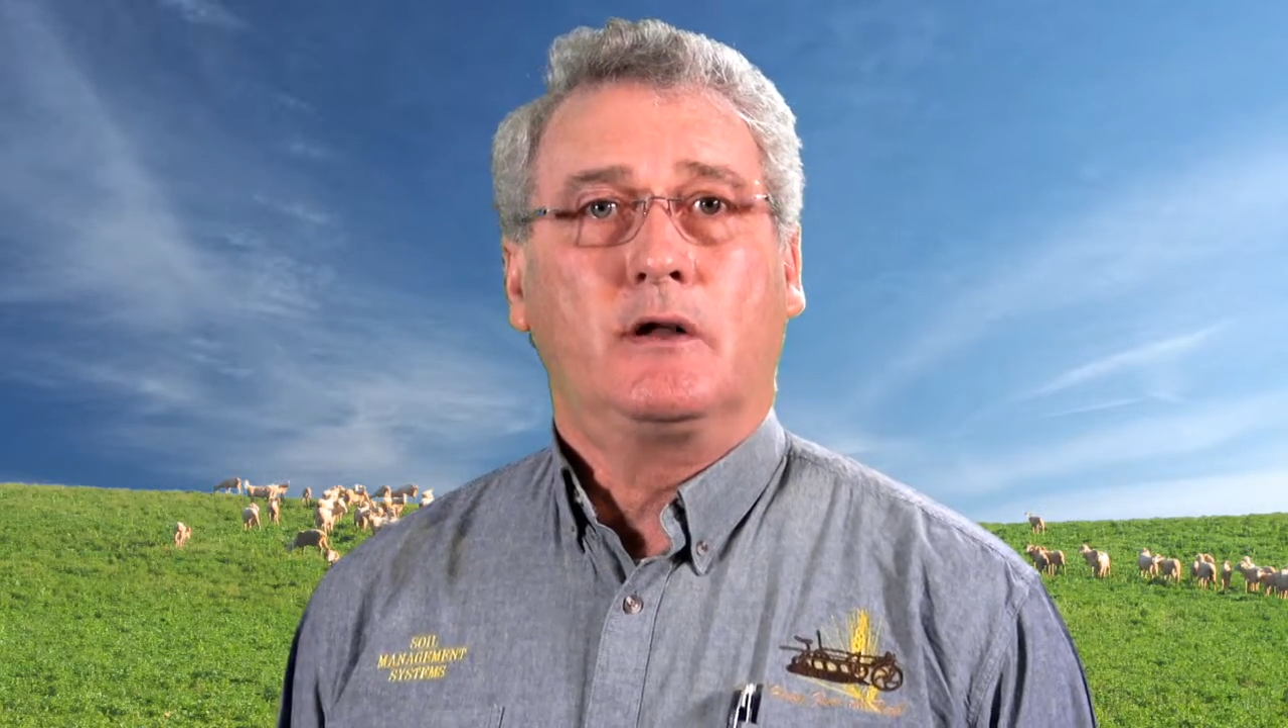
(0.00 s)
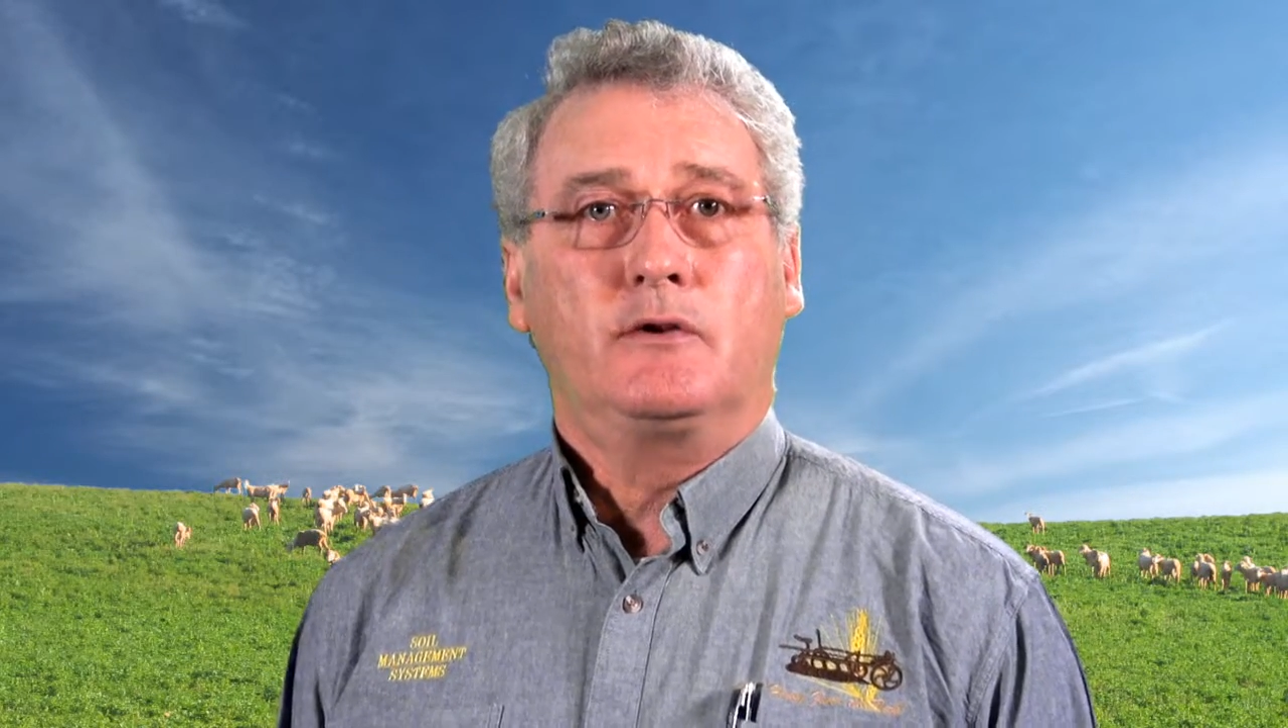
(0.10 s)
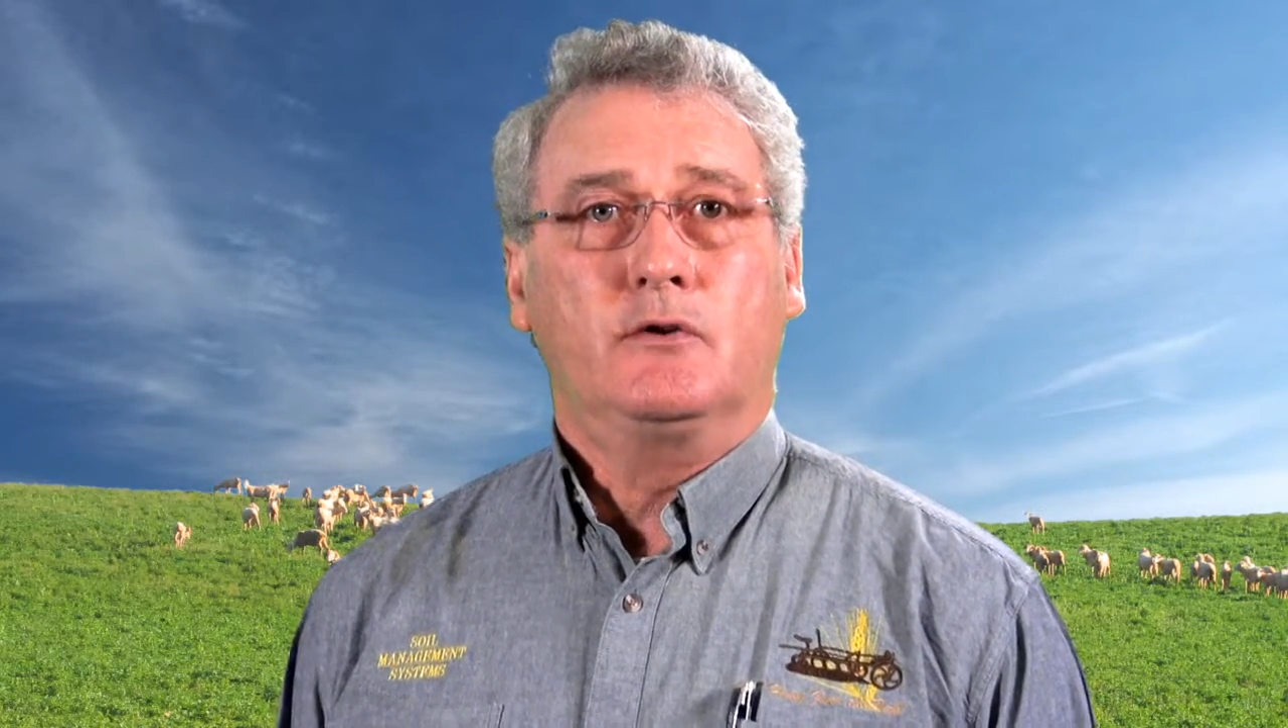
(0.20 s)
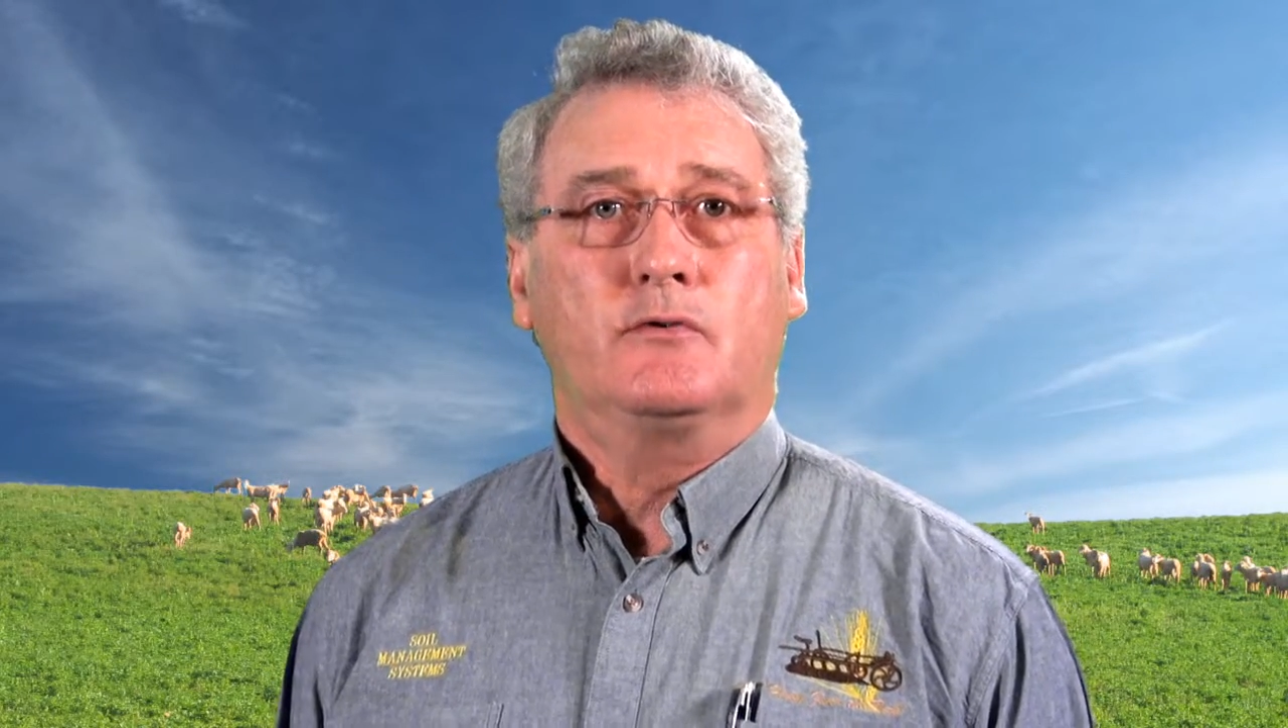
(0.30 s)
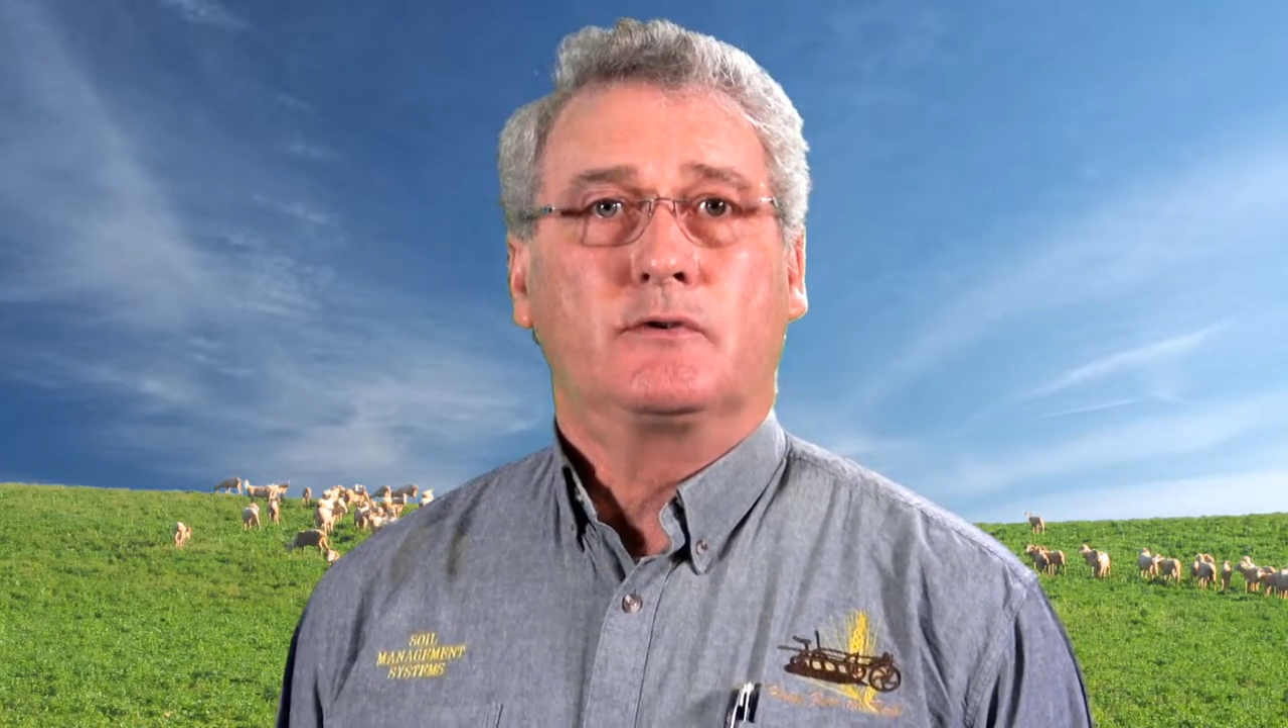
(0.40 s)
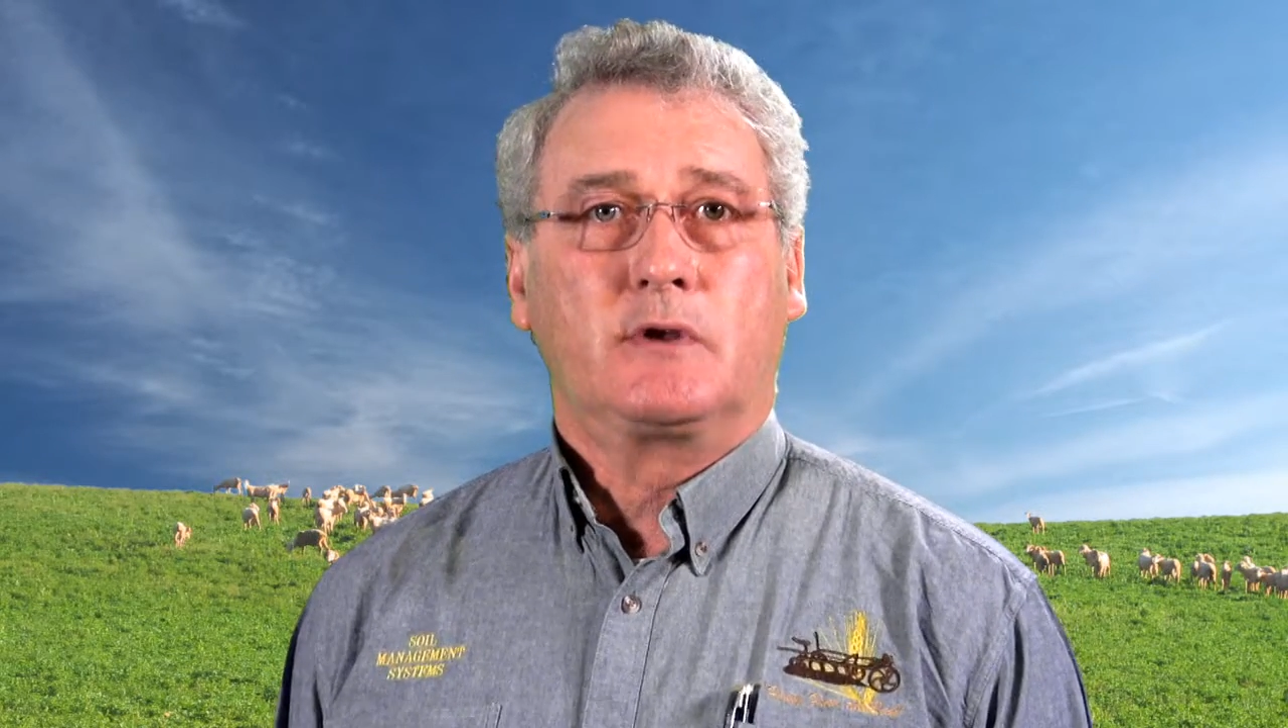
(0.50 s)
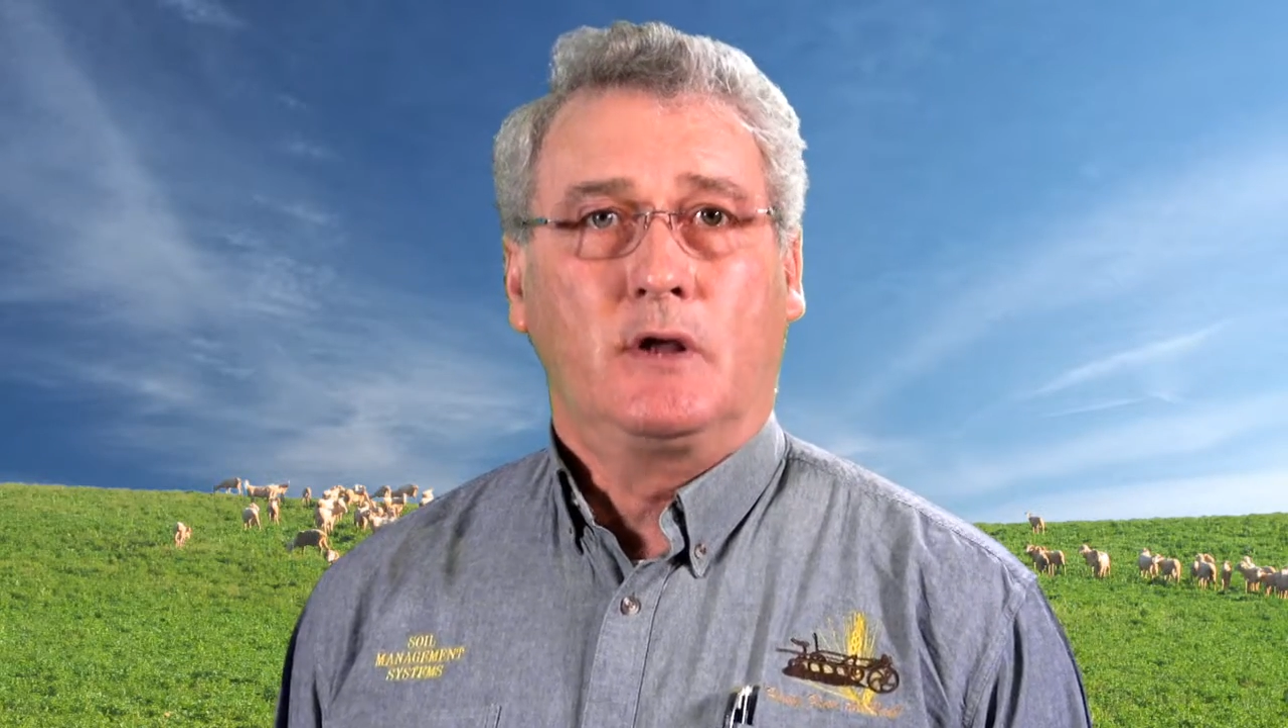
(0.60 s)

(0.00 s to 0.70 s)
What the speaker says: yields,